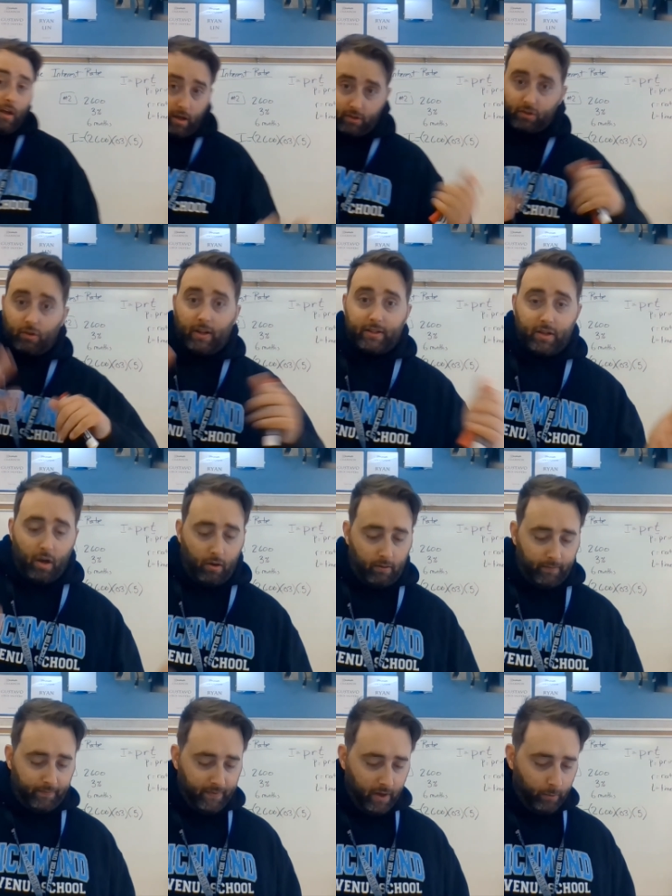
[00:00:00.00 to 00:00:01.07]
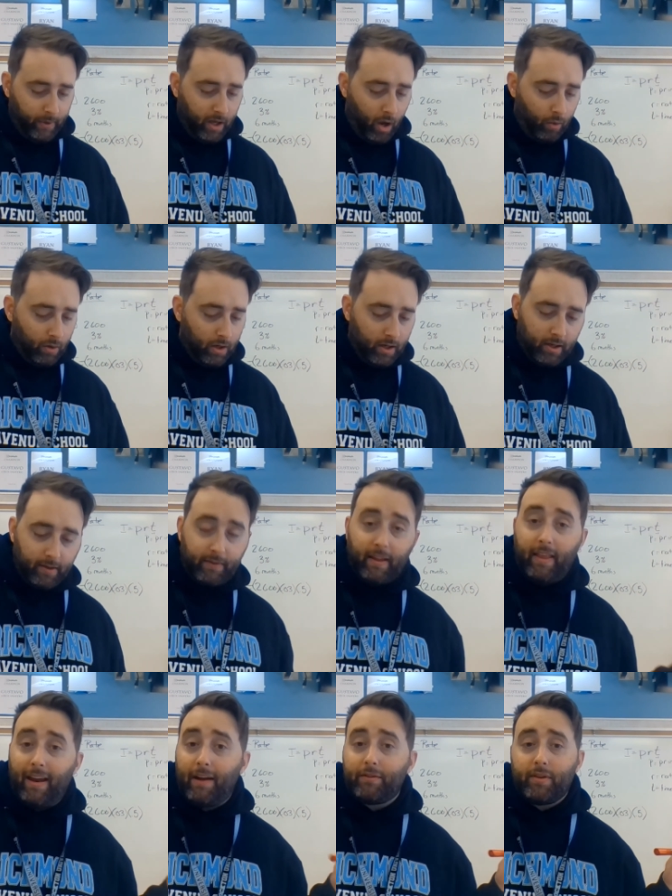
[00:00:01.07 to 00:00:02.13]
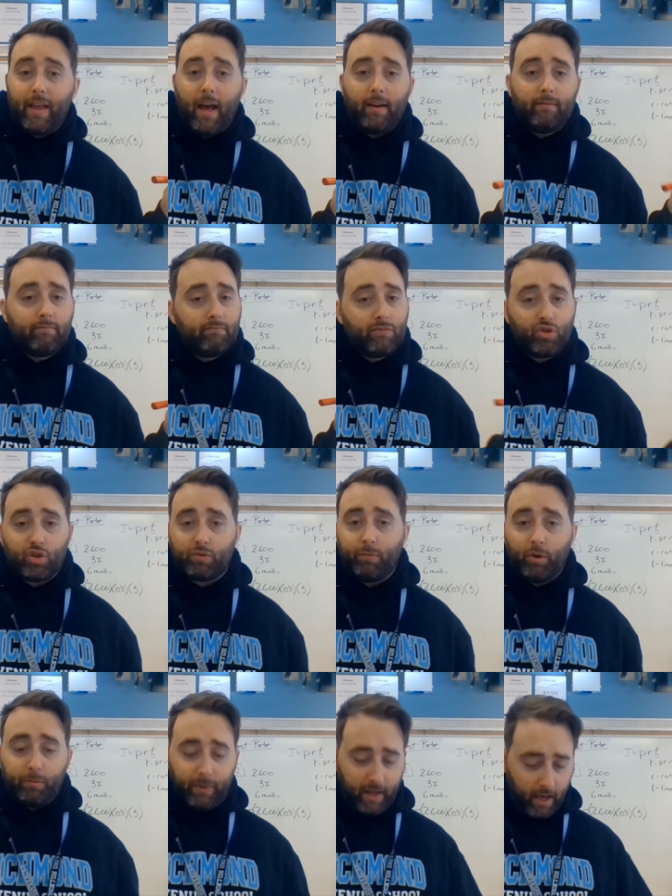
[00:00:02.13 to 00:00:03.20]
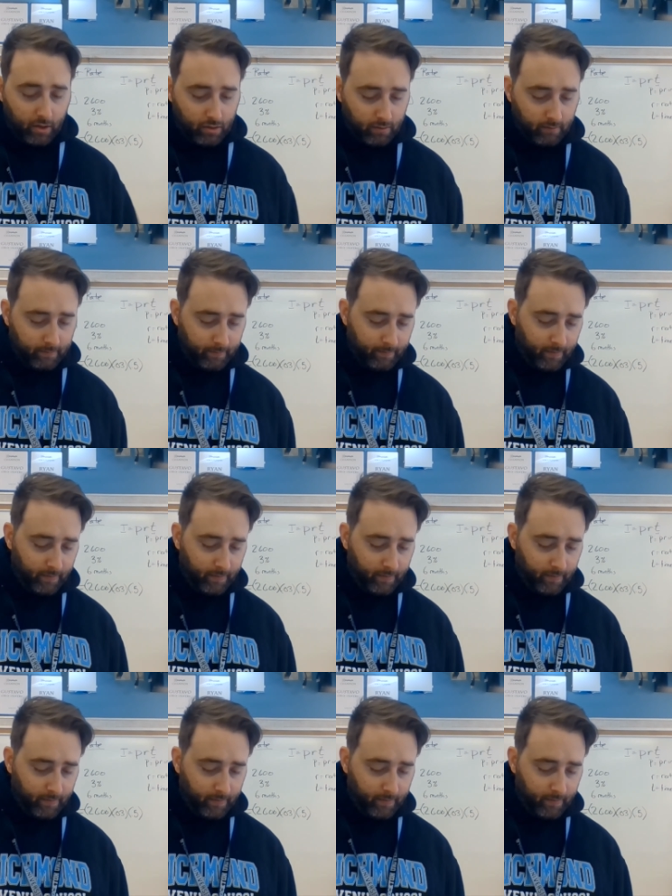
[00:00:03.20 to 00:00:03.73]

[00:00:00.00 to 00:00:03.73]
So let's go. Here we go. And then after that, it's just multiplication.